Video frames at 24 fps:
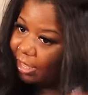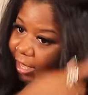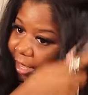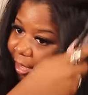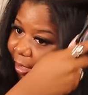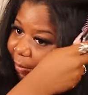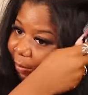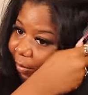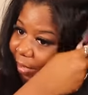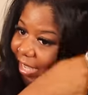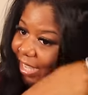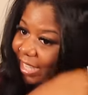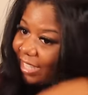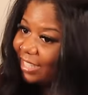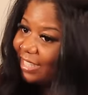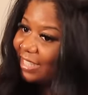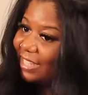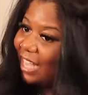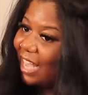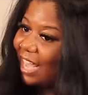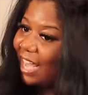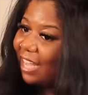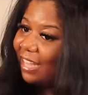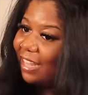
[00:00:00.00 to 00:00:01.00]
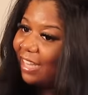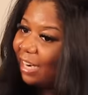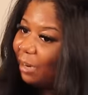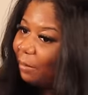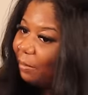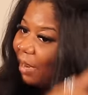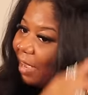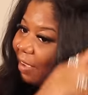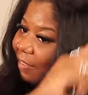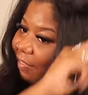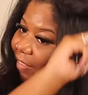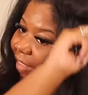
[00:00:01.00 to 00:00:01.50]
and being sad that I'm
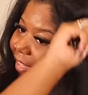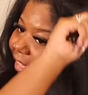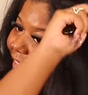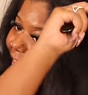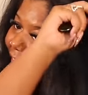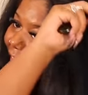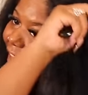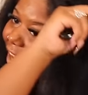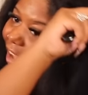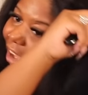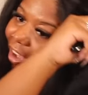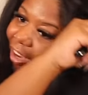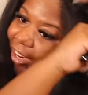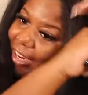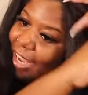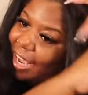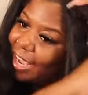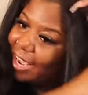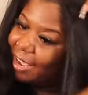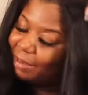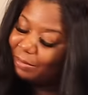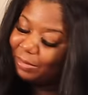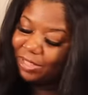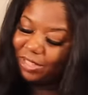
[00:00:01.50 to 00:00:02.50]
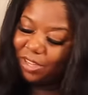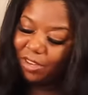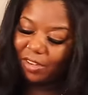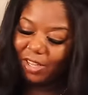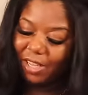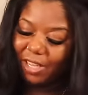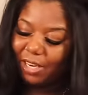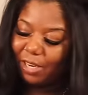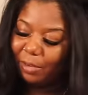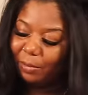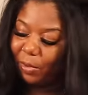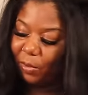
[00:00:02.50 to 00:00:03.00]
not feeling it all day, I'm just going to
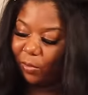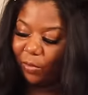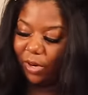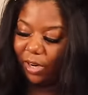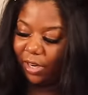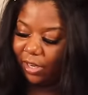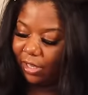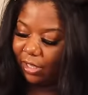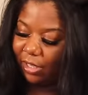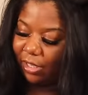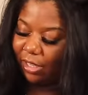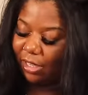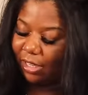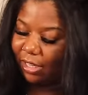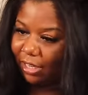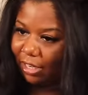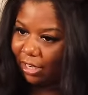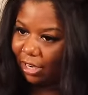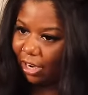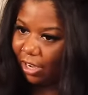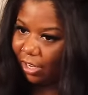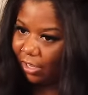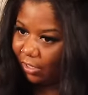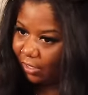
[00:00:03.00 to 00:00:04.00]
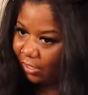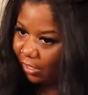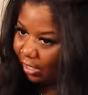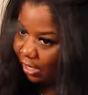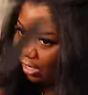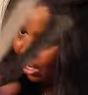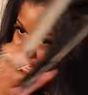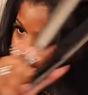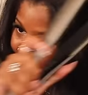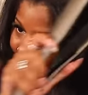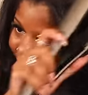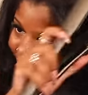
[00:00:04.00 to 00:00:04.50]
get up and work, you know,
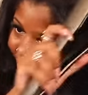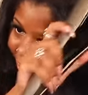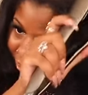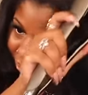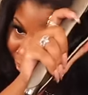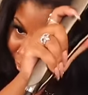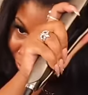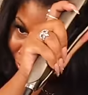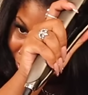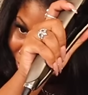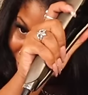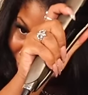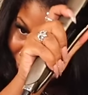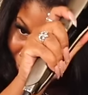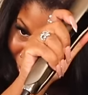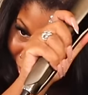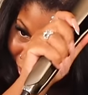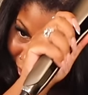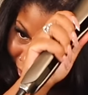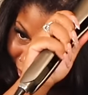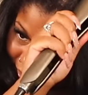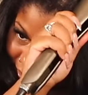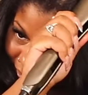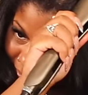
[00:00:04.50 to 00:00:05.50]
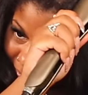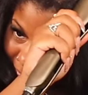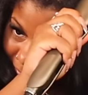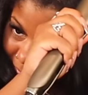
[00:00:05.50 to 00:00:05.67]
just do something